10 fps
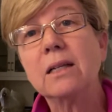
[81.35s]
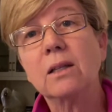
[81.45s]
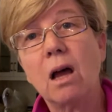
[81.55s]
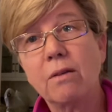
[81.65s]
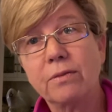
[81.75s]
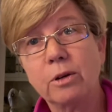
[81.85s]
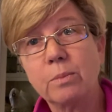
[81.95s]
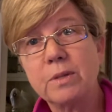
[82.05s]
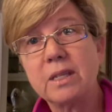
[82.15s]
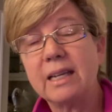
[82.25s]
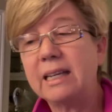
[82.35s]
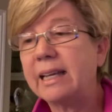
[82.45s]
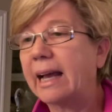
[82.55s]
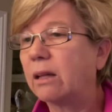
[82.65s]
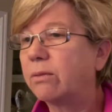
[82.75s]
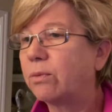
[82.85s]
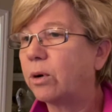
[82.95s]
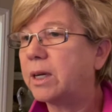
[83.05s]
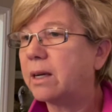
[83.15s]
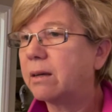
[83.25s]
law firms in
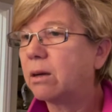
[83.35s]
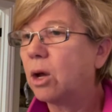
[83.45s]
California,